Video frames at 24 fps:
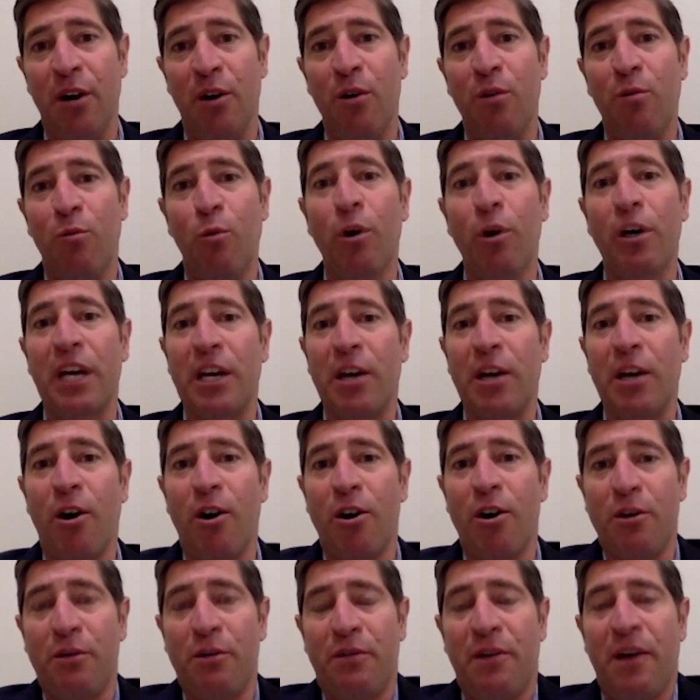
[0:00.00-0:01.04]
working
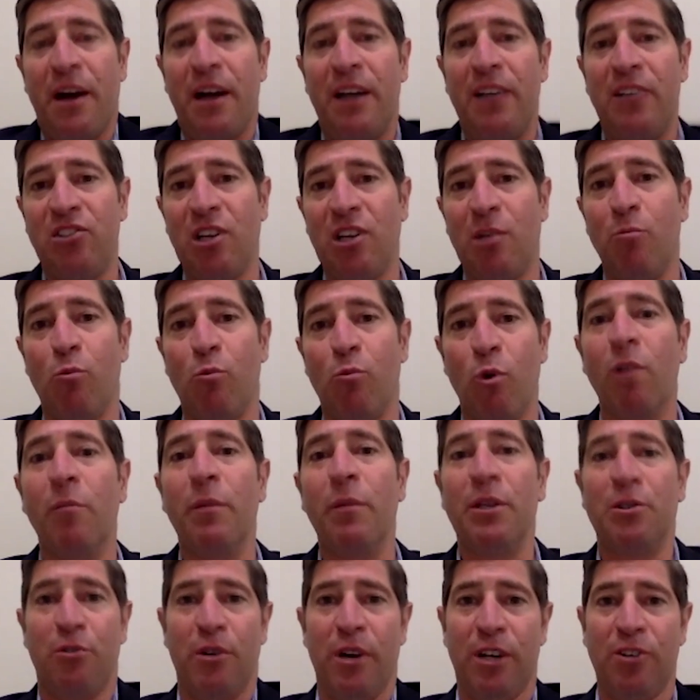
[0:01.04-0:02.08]
hard to find some warm
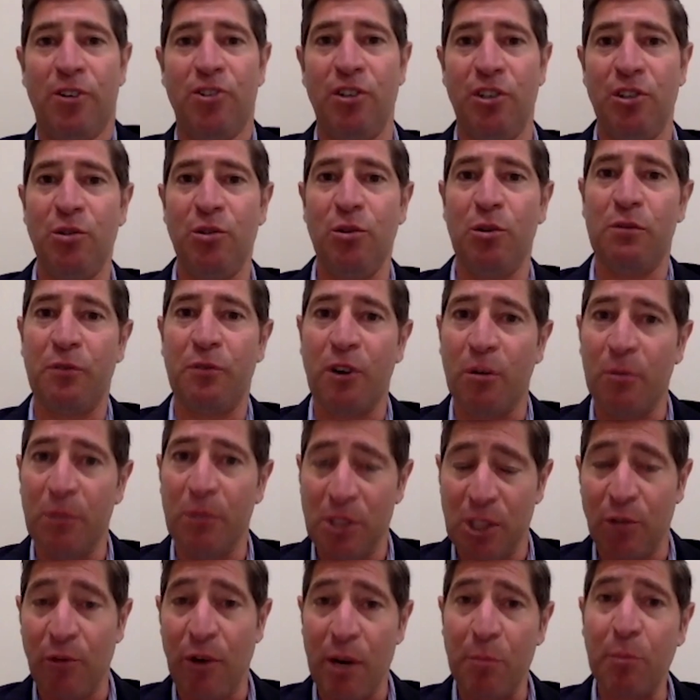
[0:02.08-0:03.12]
introduction to a firm
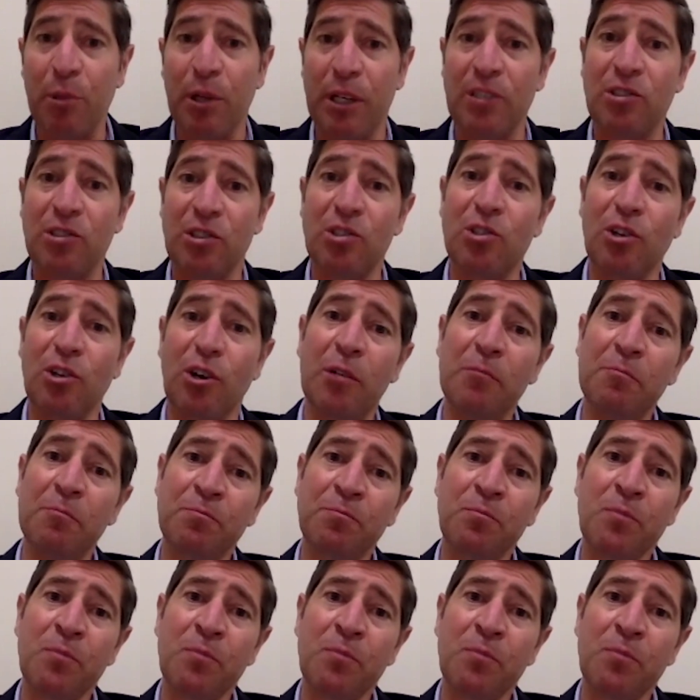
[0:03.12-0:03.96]
is a great place to start.